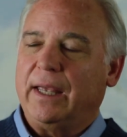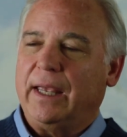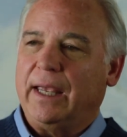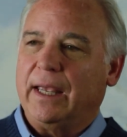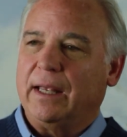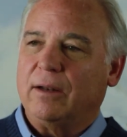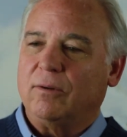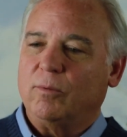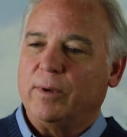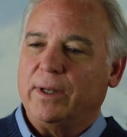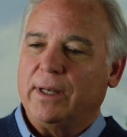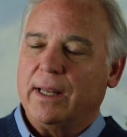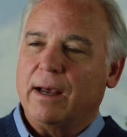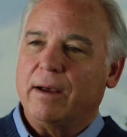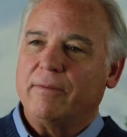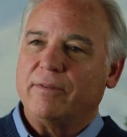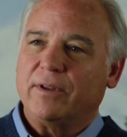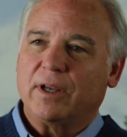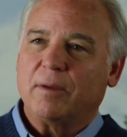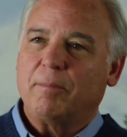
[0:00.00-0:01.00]
And we now
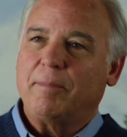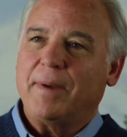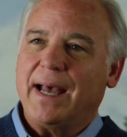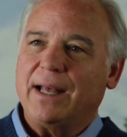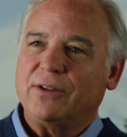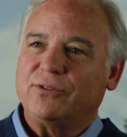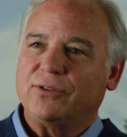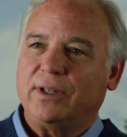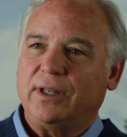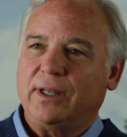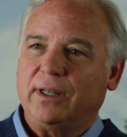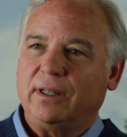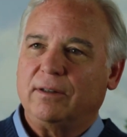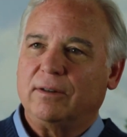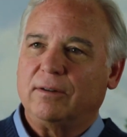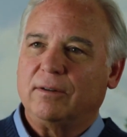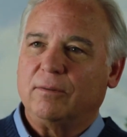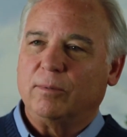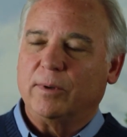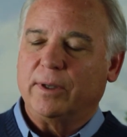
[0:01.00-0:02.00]
have the capacity
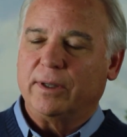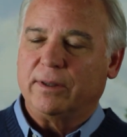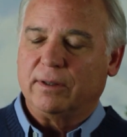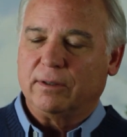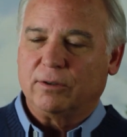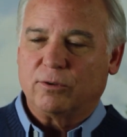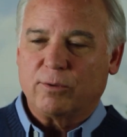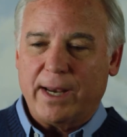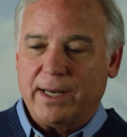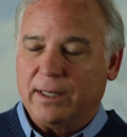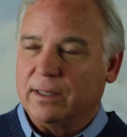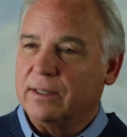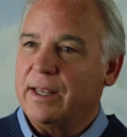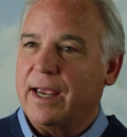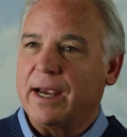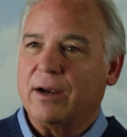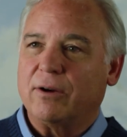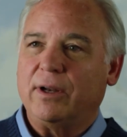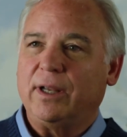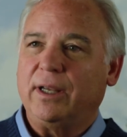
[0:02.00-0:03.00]
with great
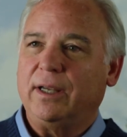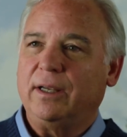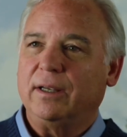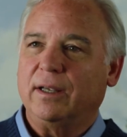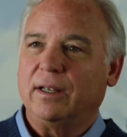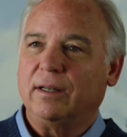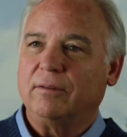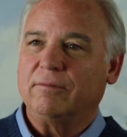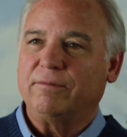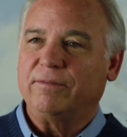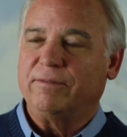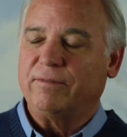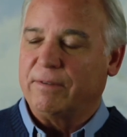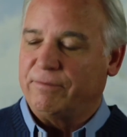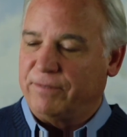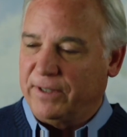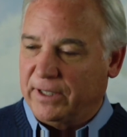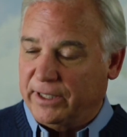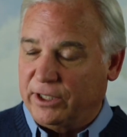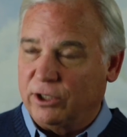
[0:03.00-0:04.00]
integrity and
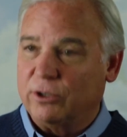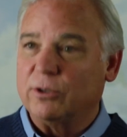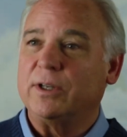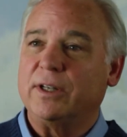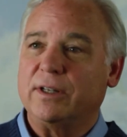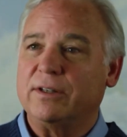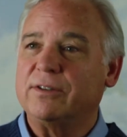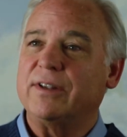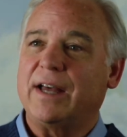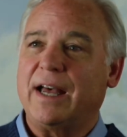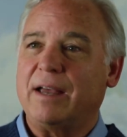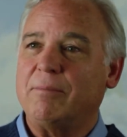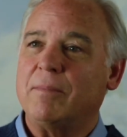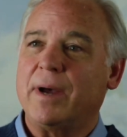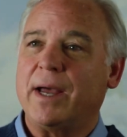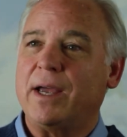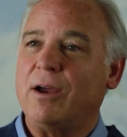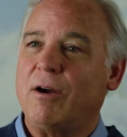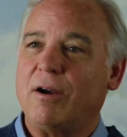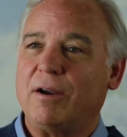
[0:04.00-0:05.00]
feeling good inside
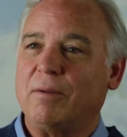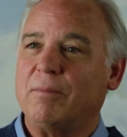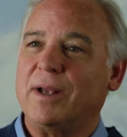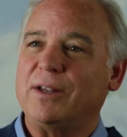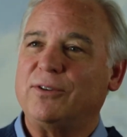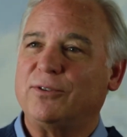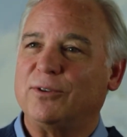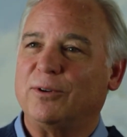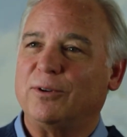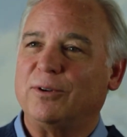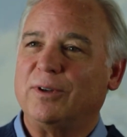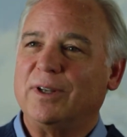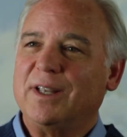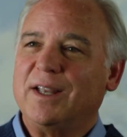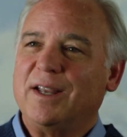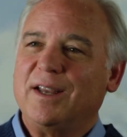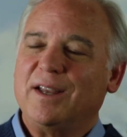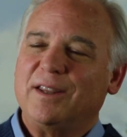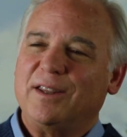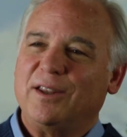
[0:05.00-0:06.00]
my heart and my soul,
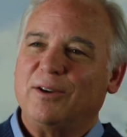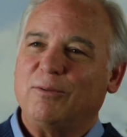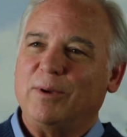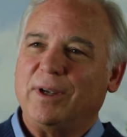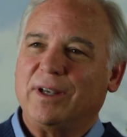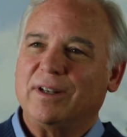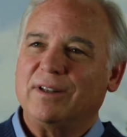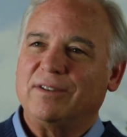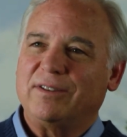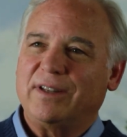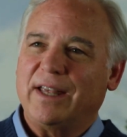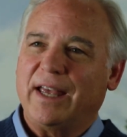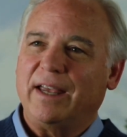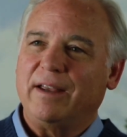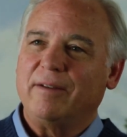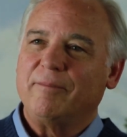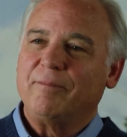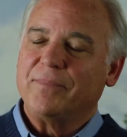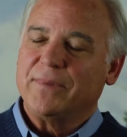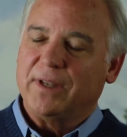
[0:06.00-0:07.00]
that we can
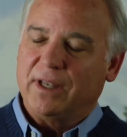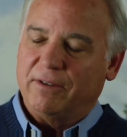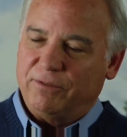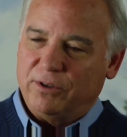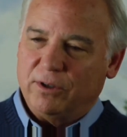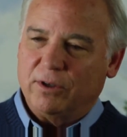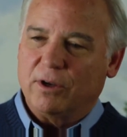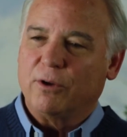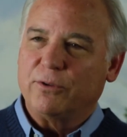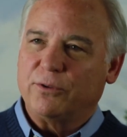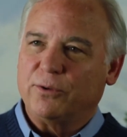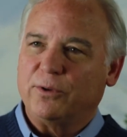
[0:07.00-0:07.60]
say, if you go